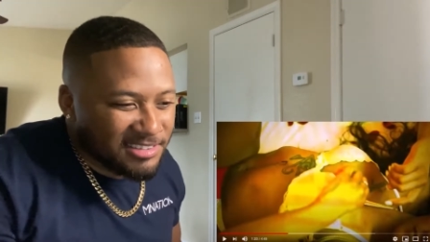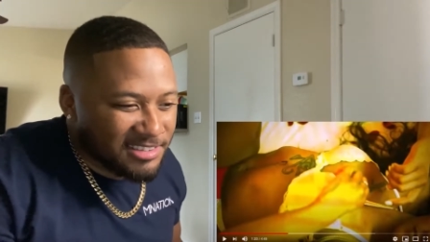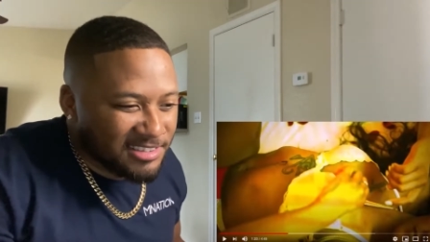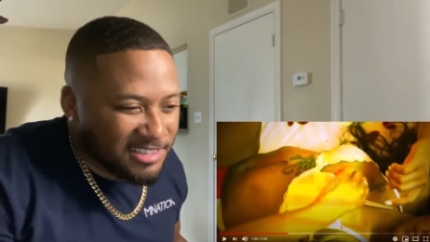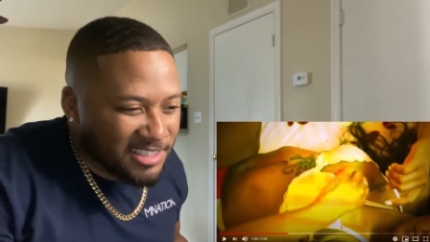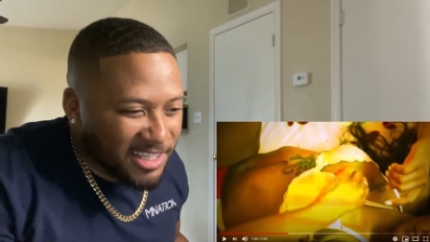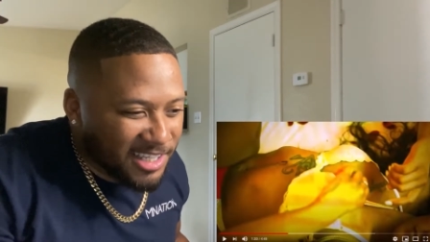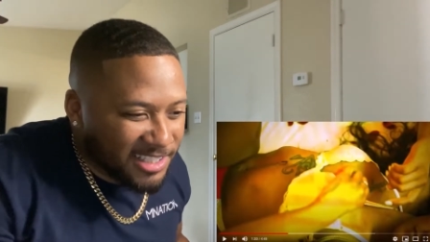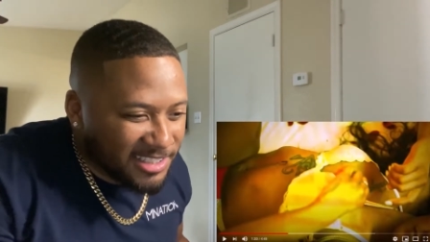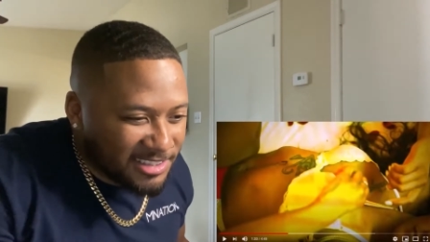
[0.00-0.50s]

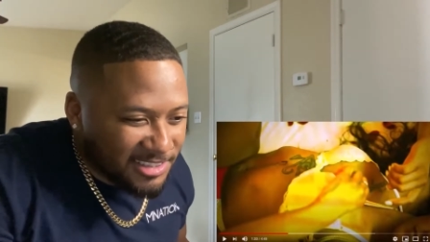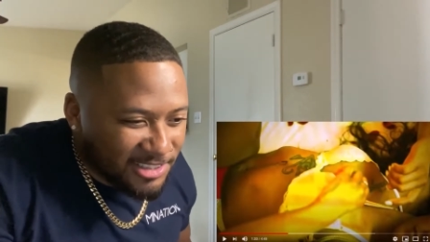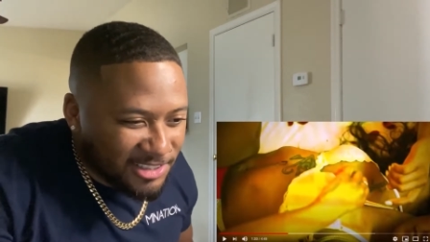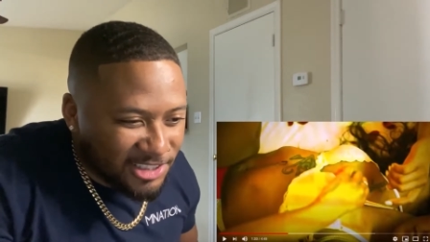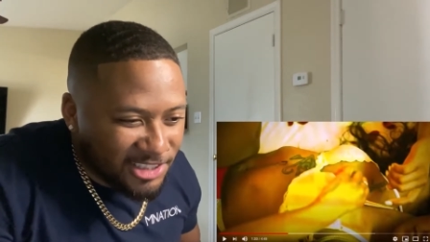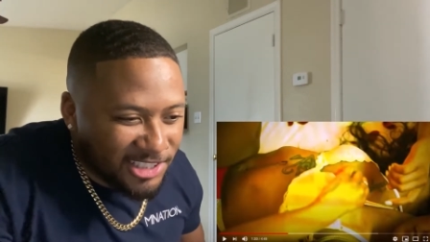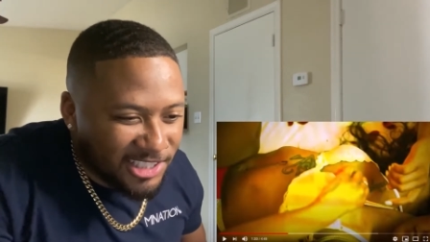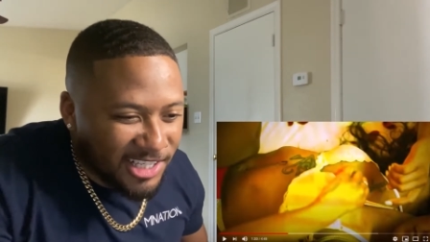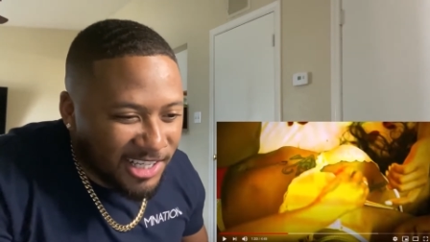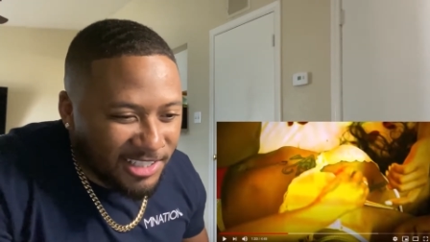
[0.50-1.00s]
inked
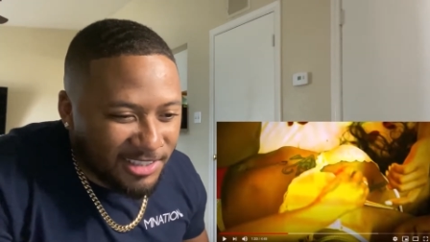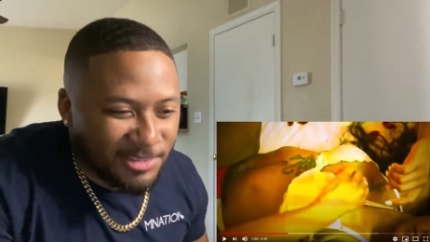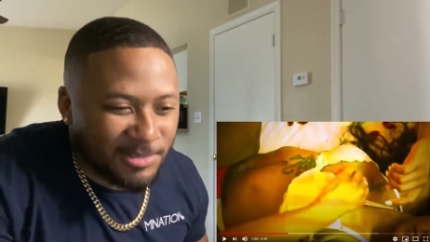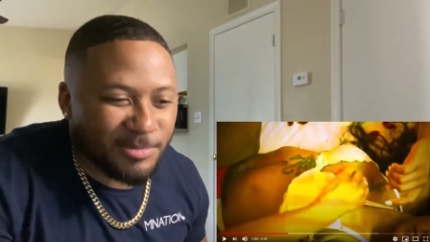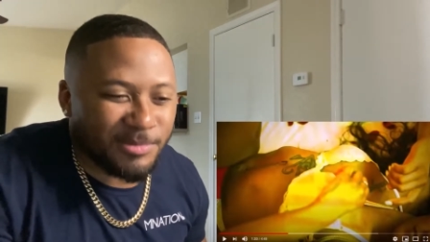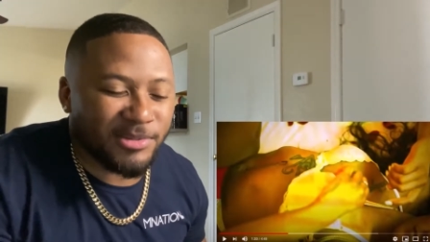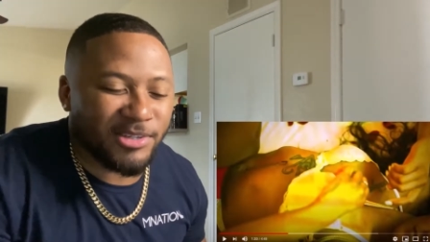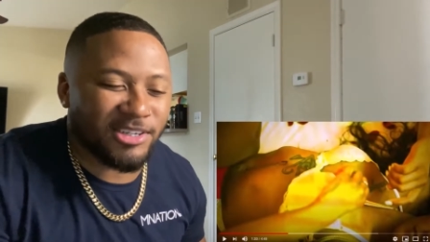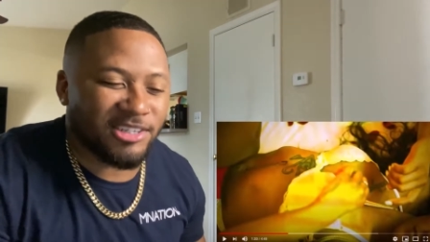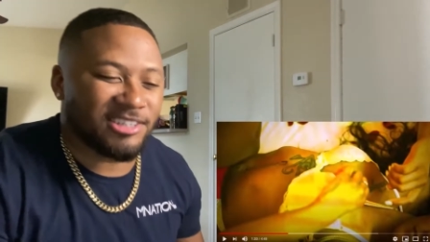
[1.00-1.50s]
this. She got
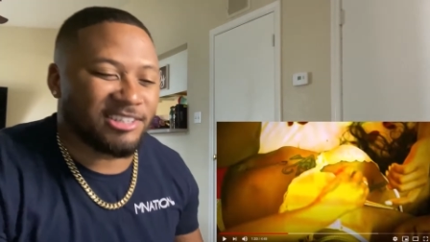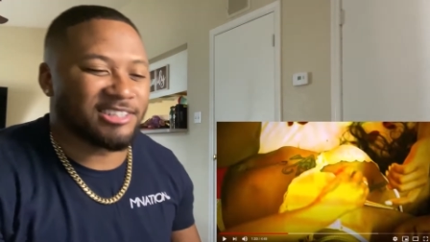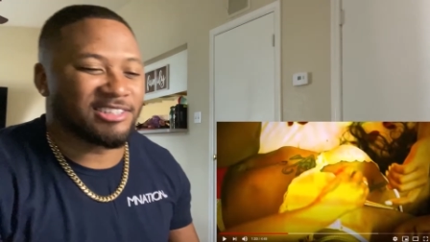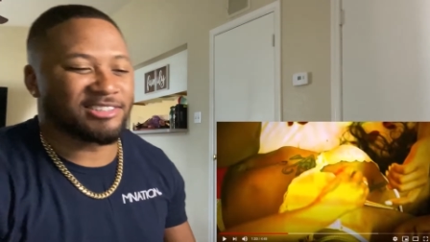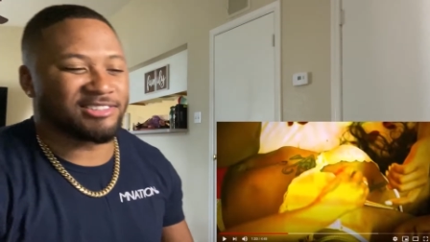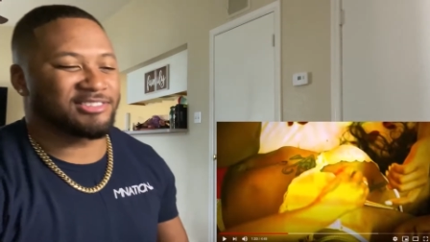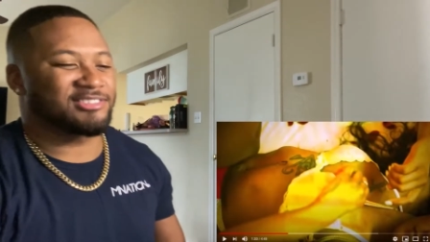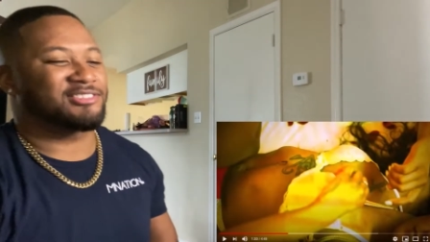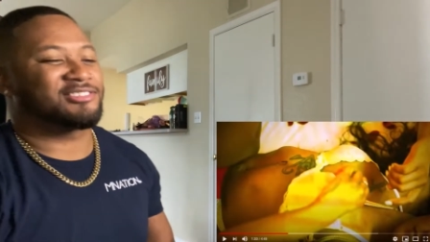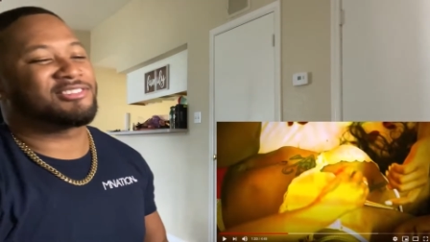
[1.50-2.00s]
some,
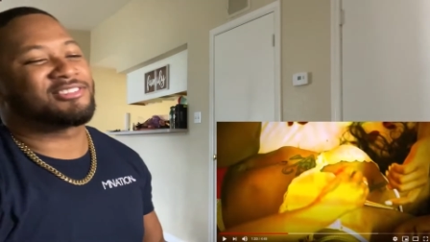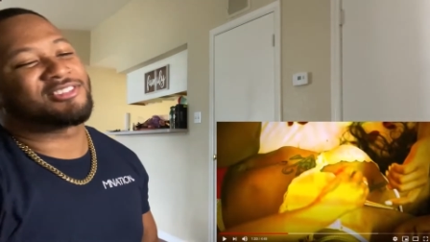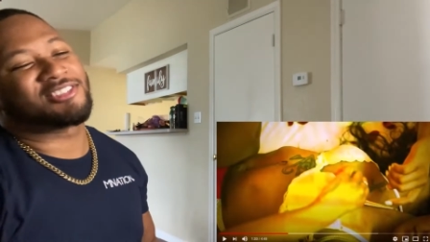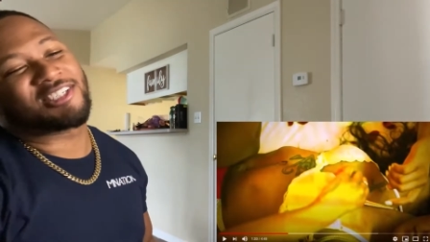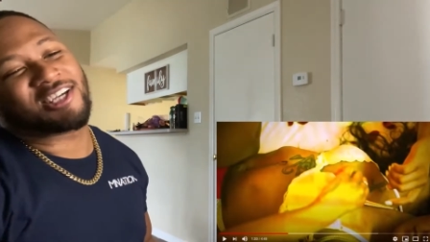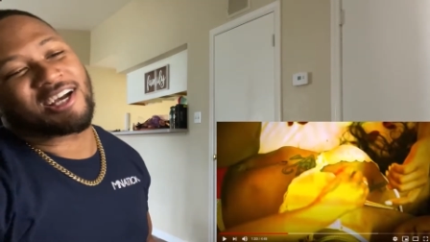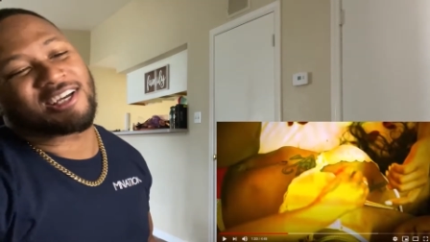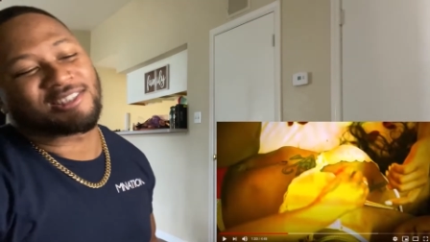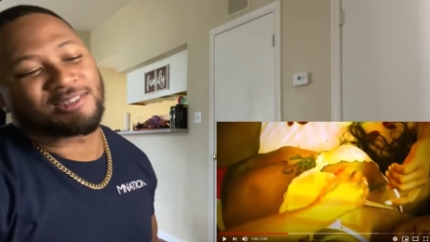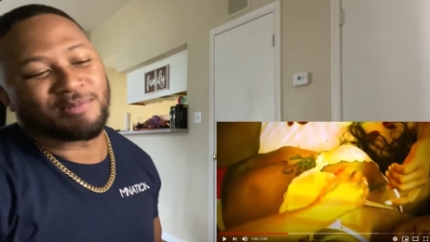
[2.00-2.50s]
uh, she
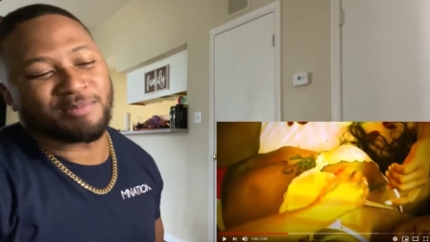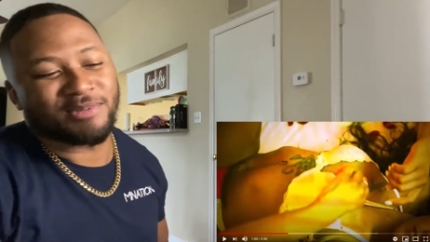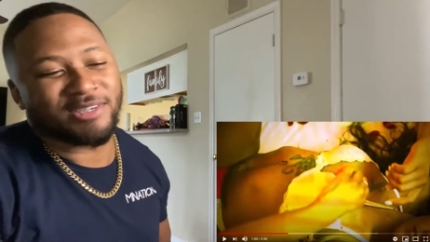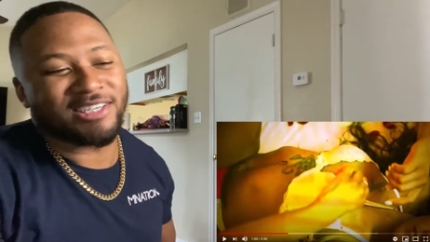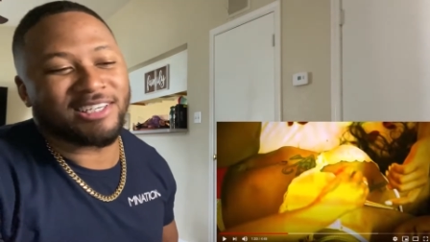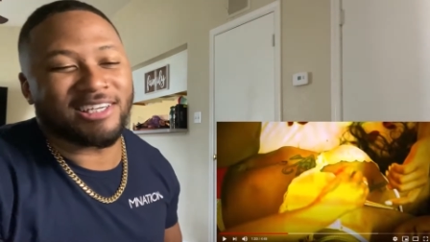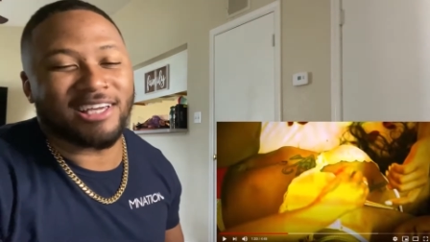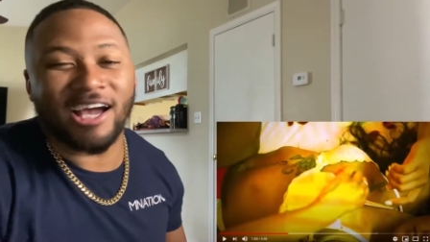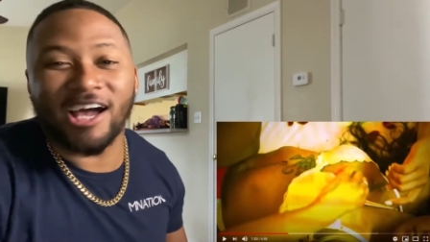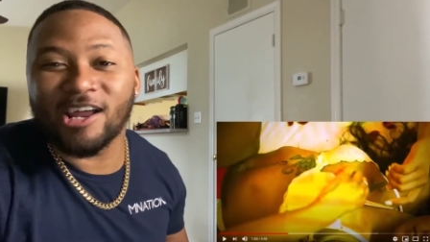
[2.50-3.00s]
got
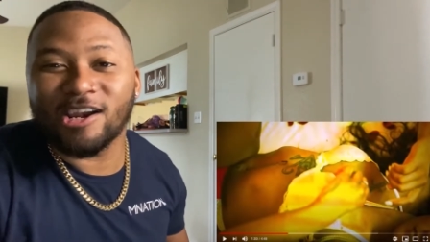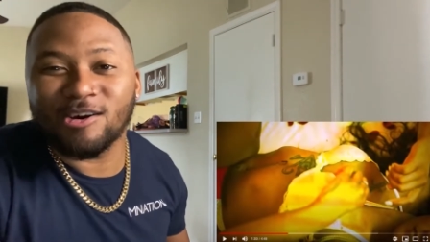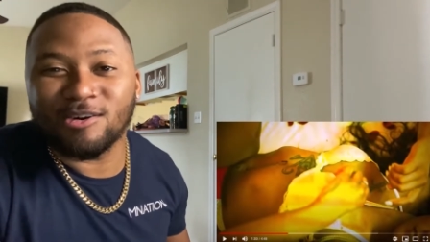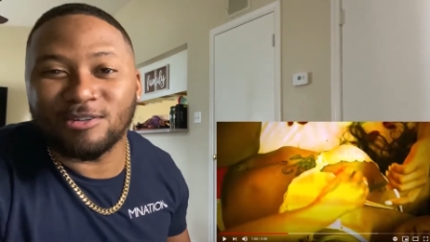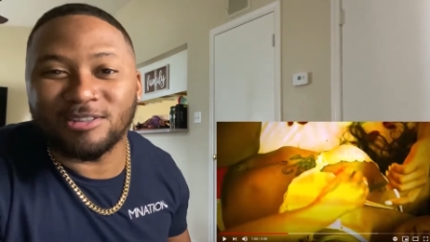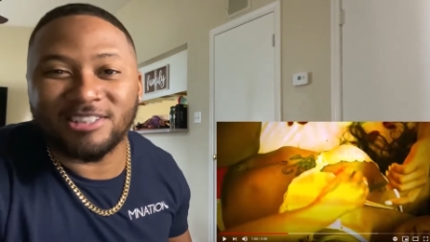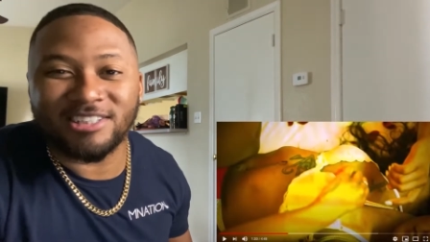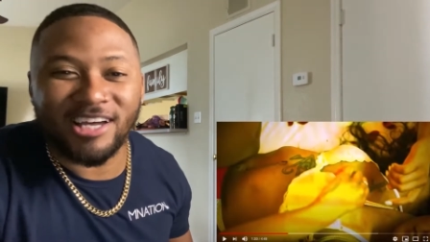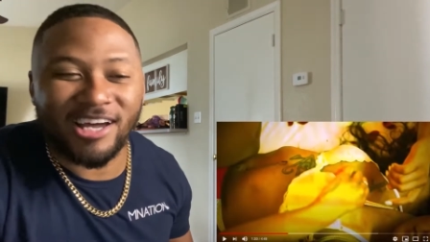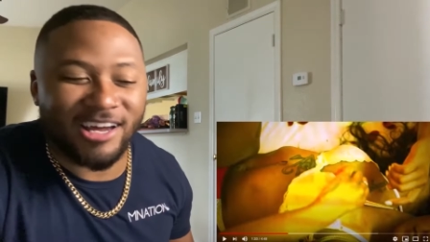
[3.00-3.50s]
some
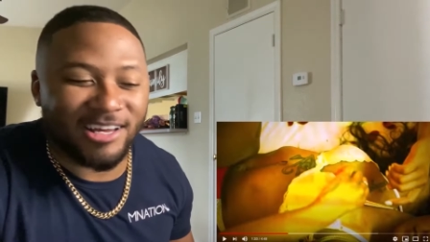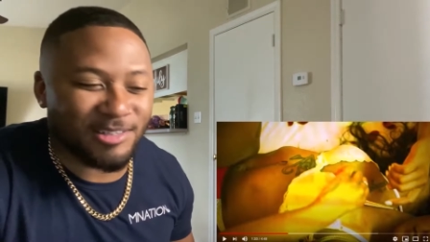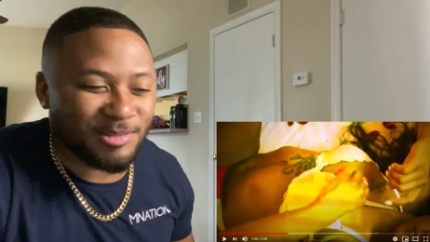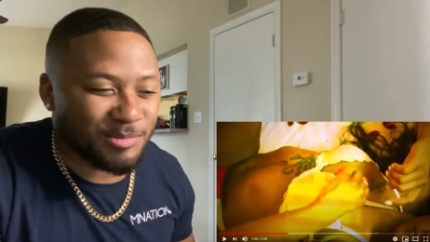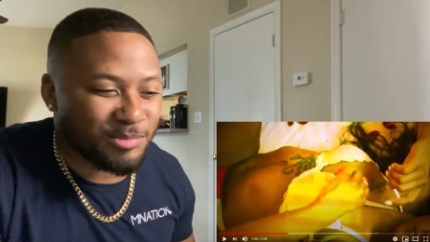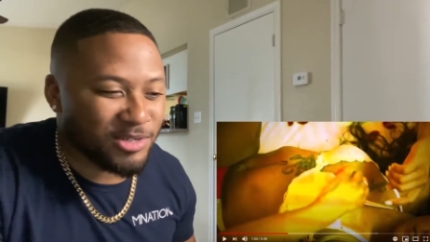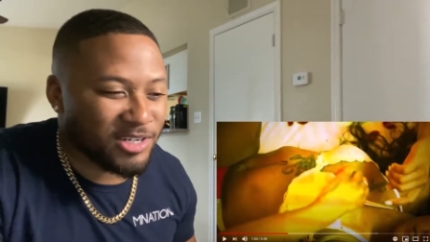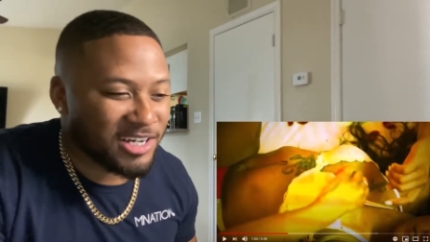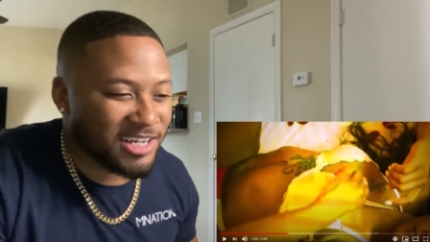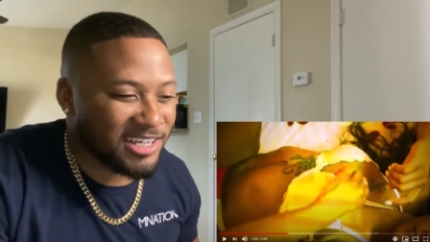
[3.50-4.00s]
ghetto tats,
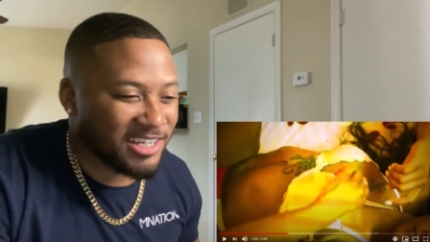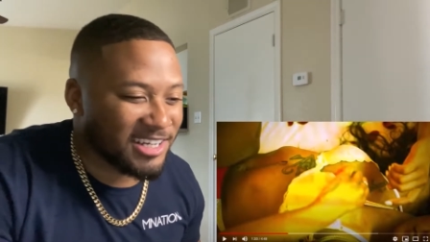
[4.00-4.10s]
boy.